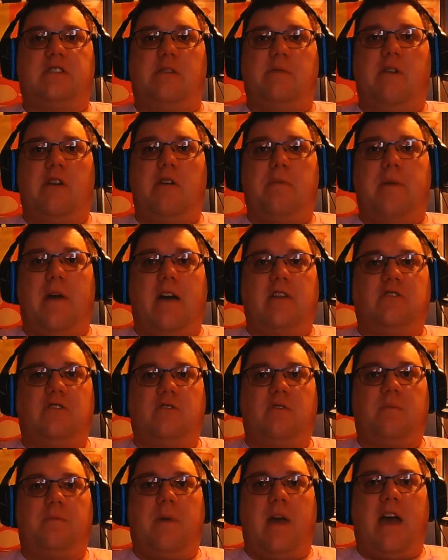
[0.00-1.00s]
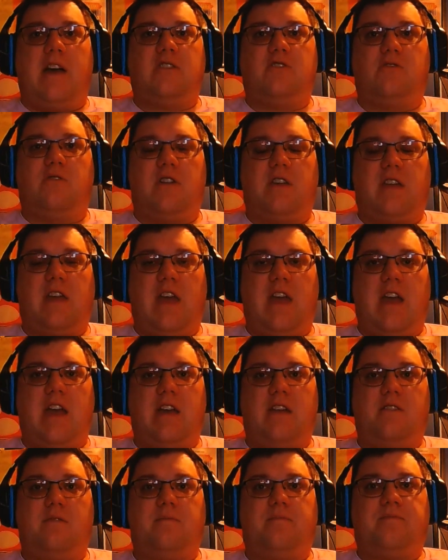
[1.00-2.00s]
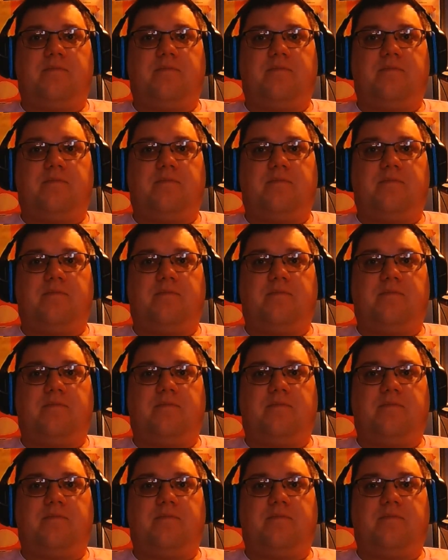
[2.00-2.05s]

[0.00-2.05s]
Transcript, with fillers: to marry Patrick, and